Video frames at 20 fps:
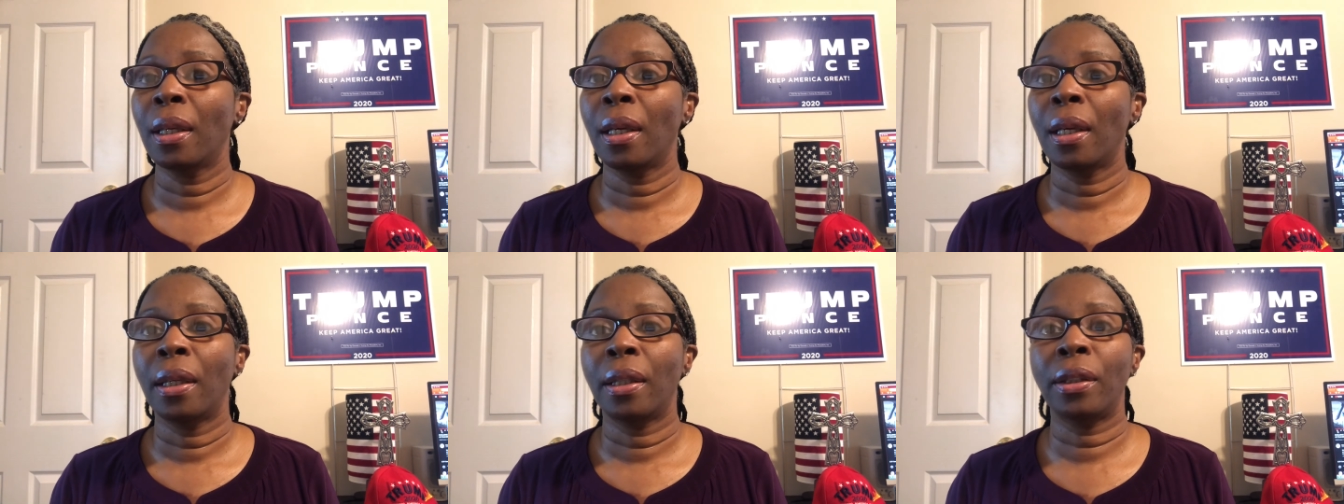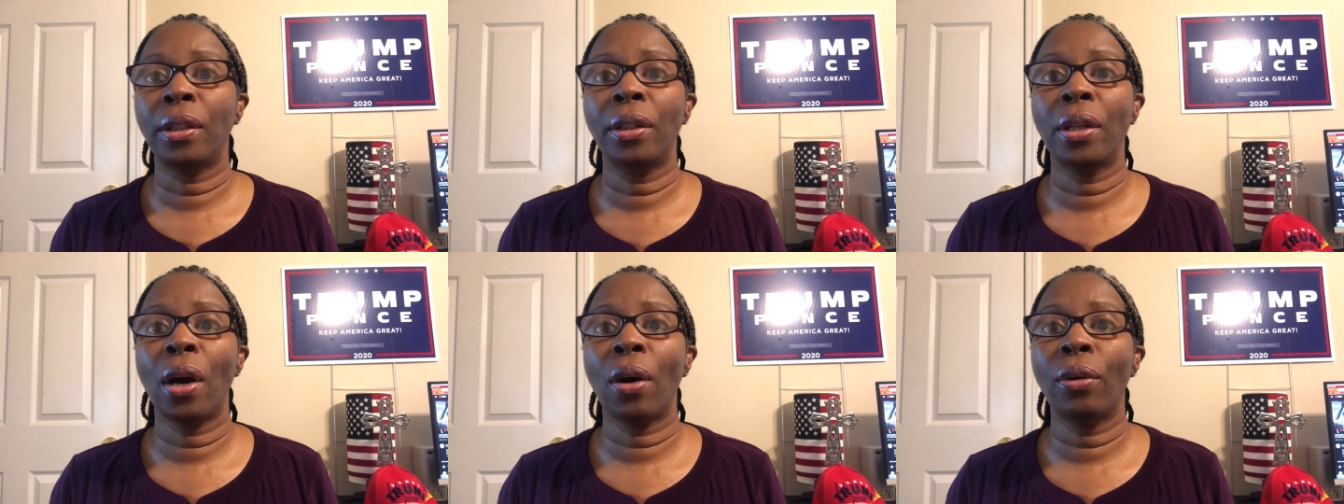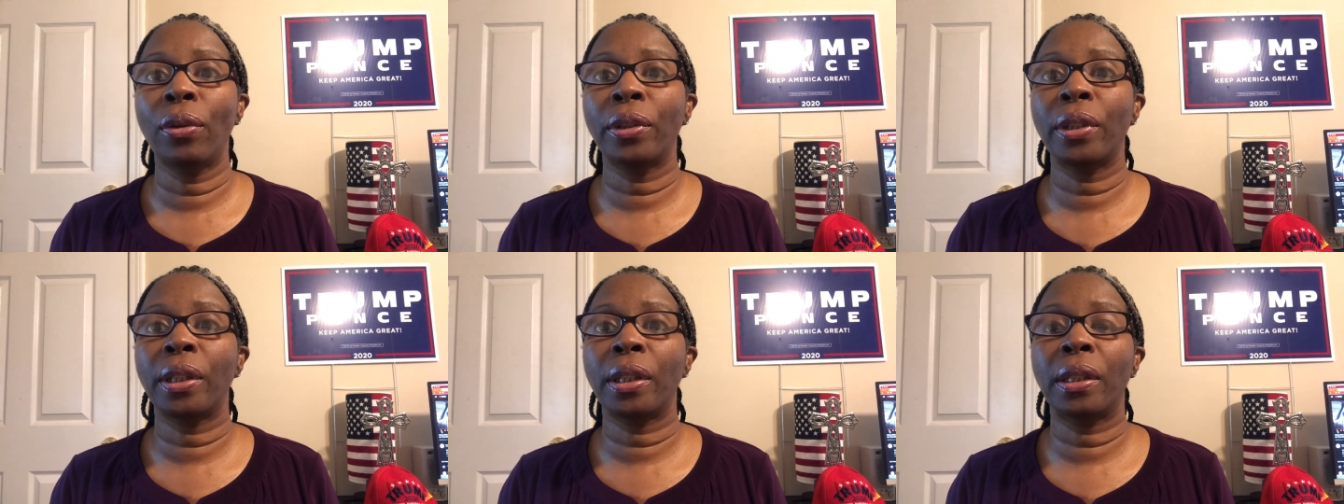you know,
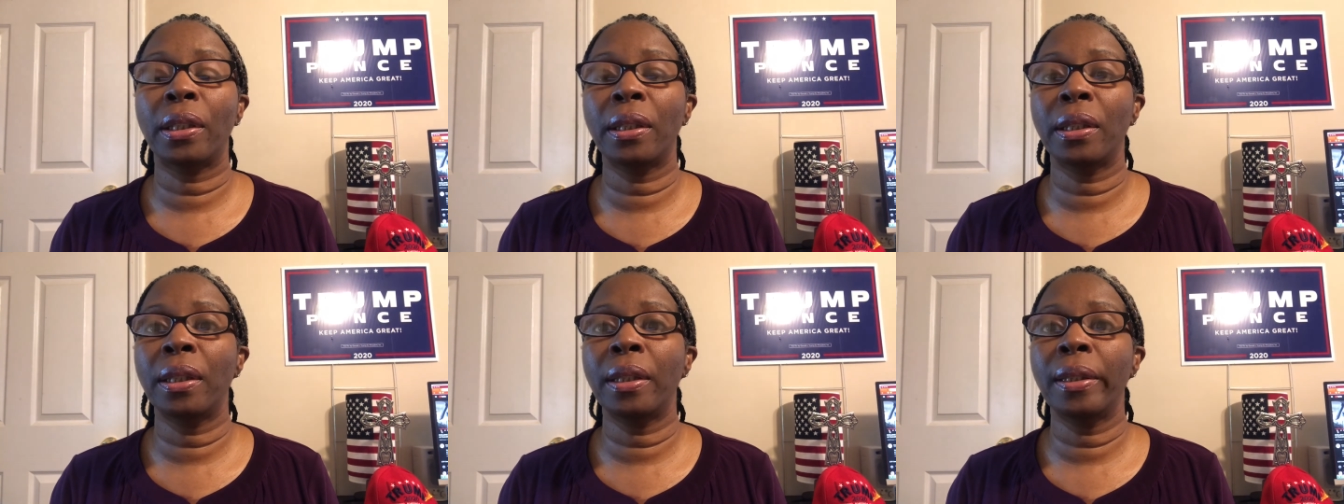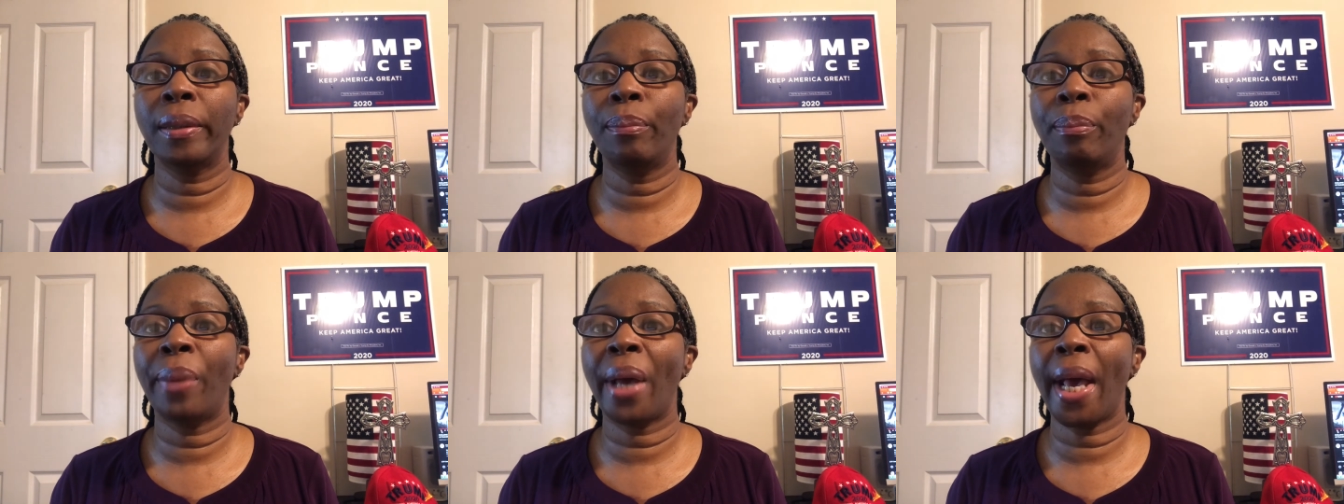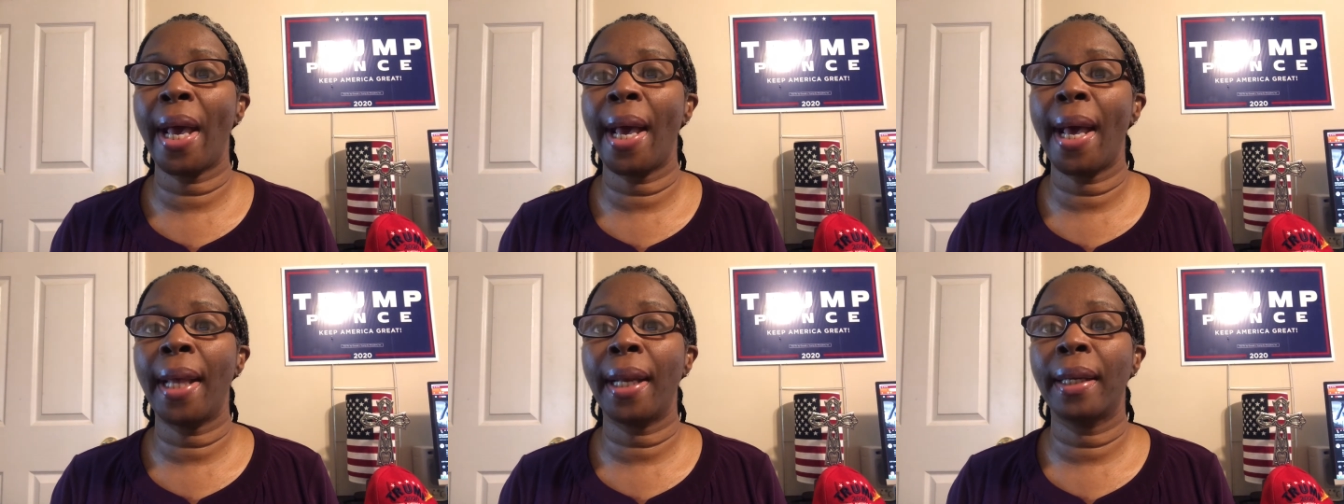the good,
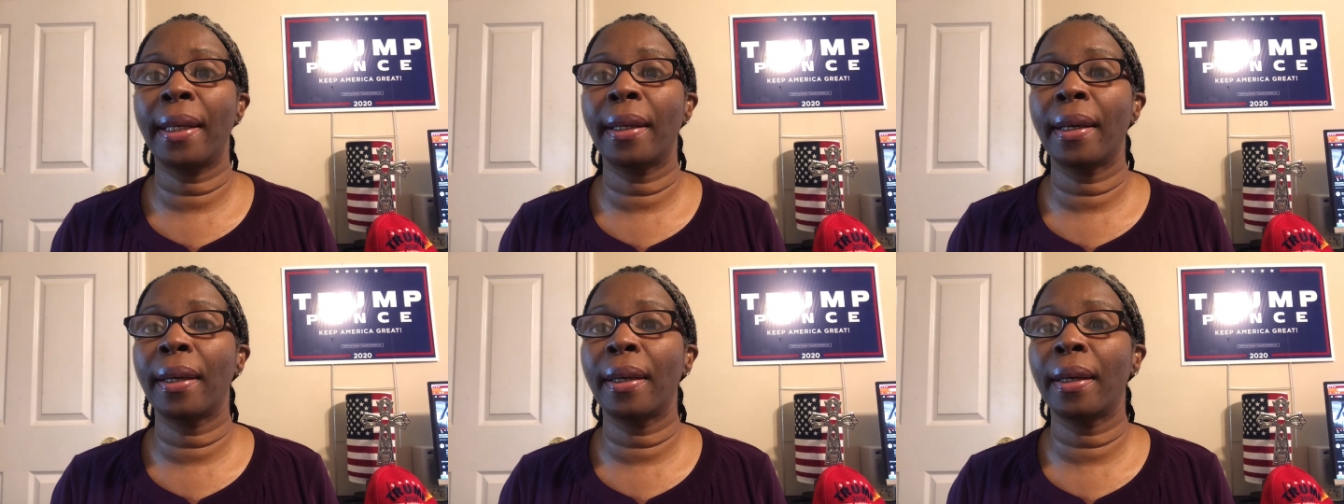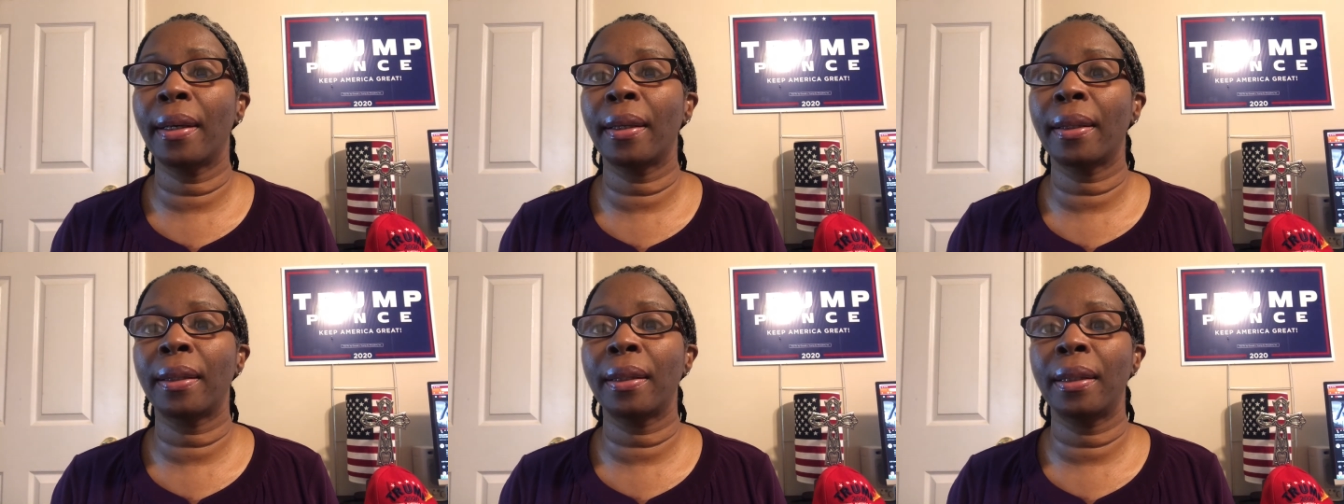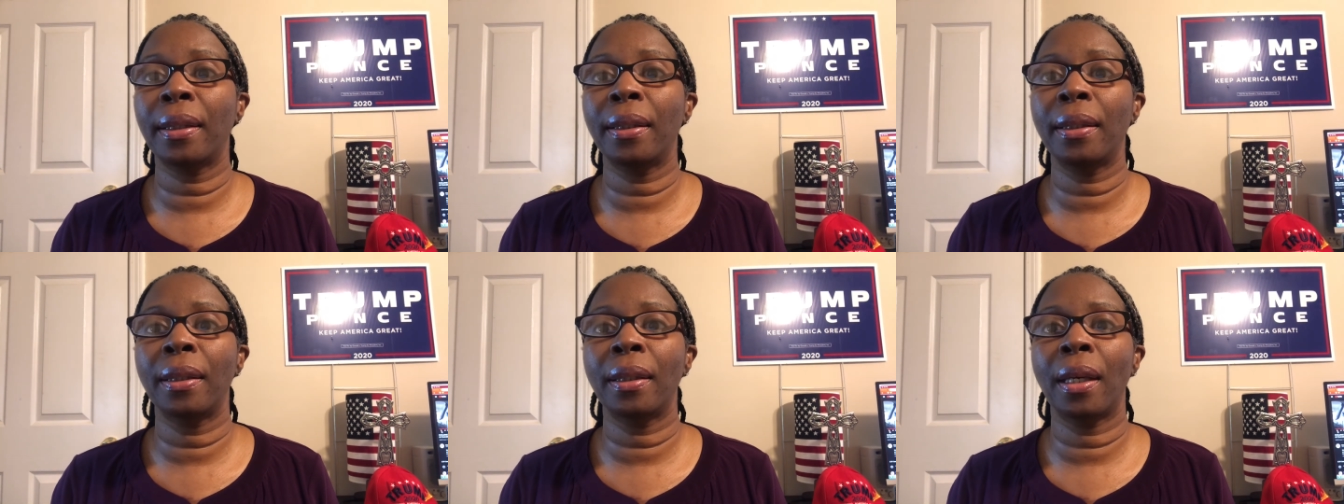bad, and the
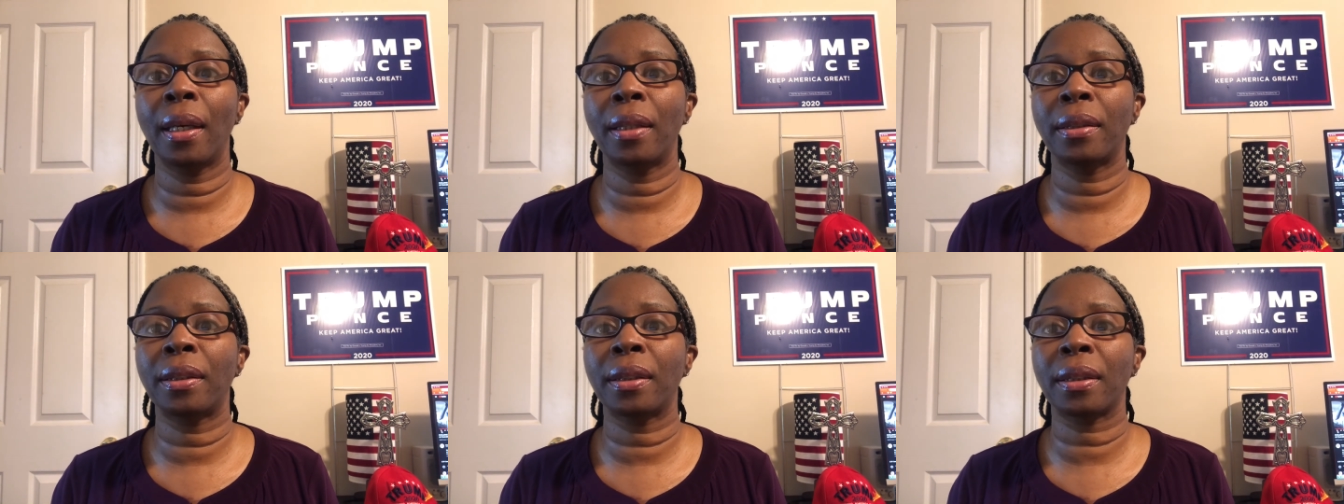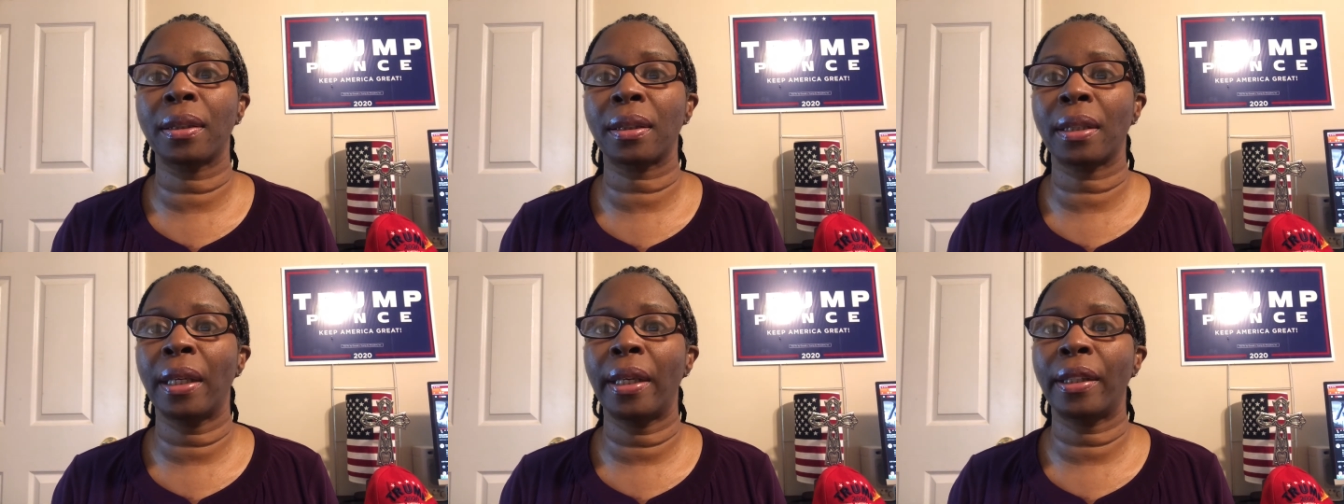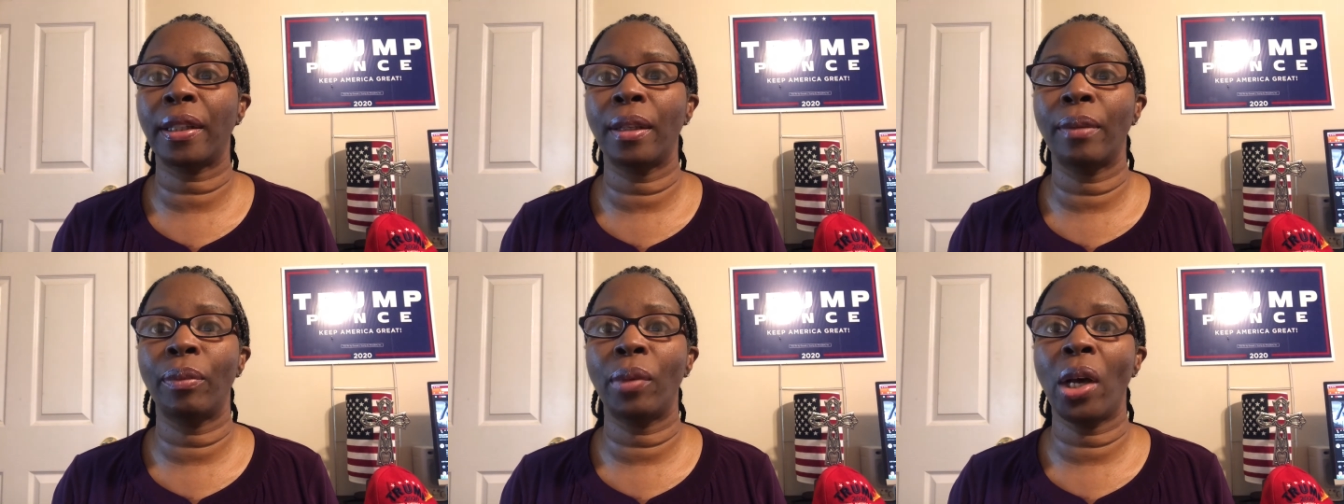ugly, and just let
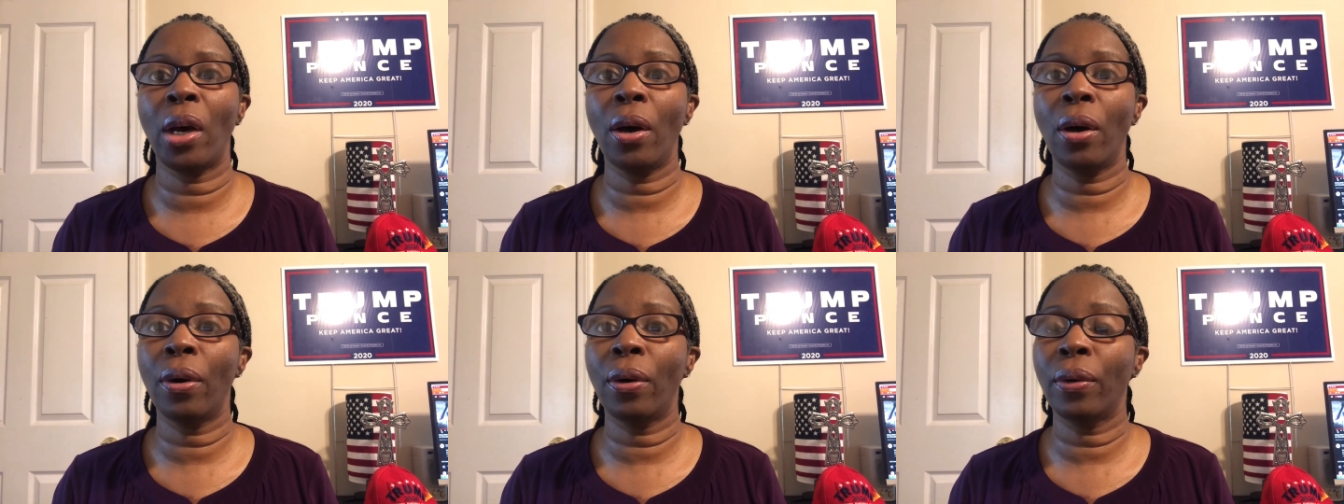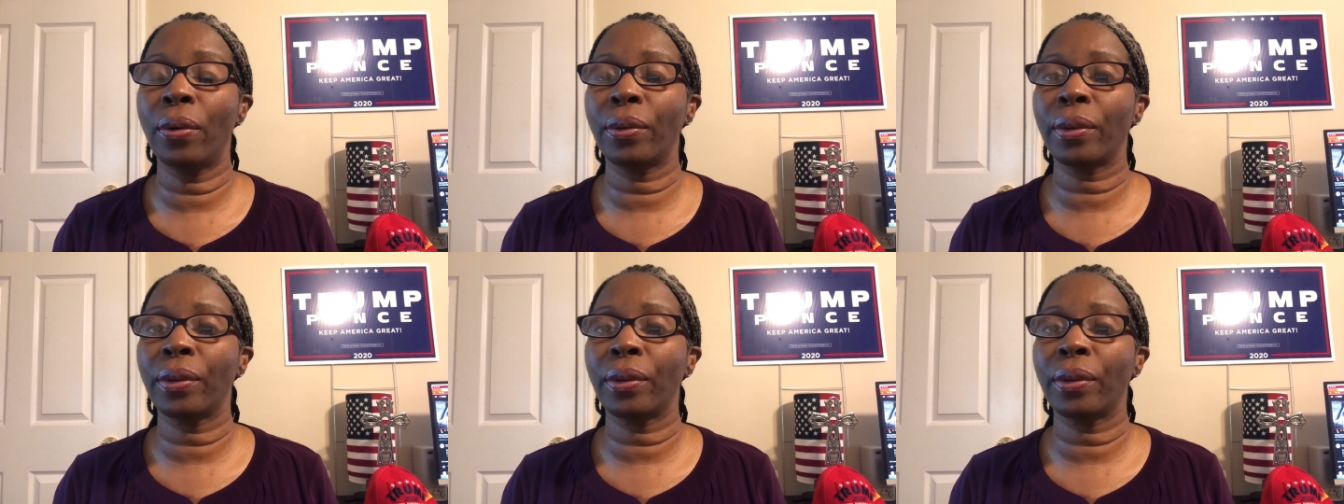them know,